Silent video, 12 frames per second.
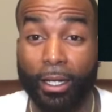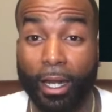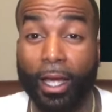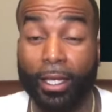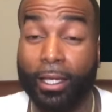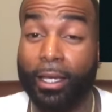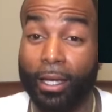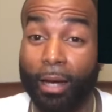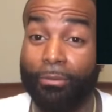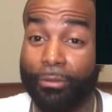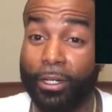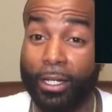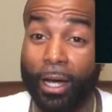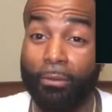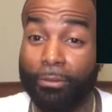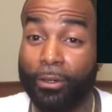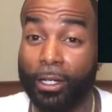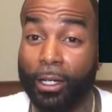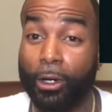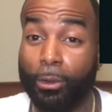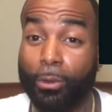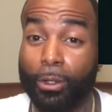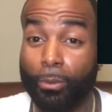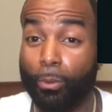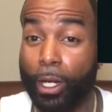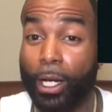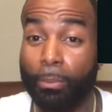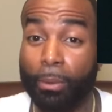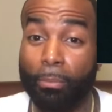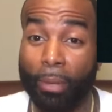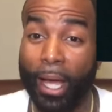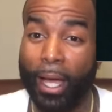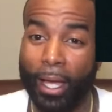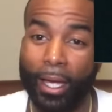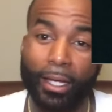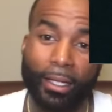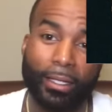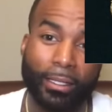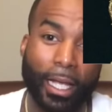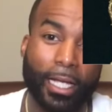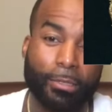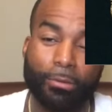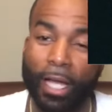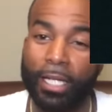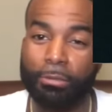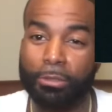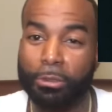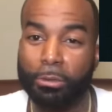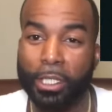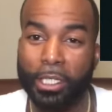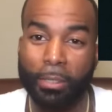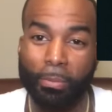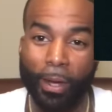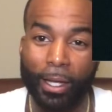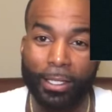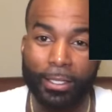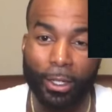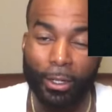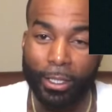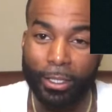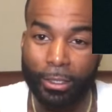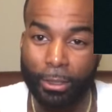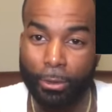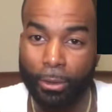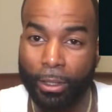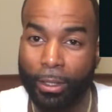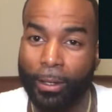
like yeah i'm finna i'm finna go run up a bag that's that's what you need to probably turn into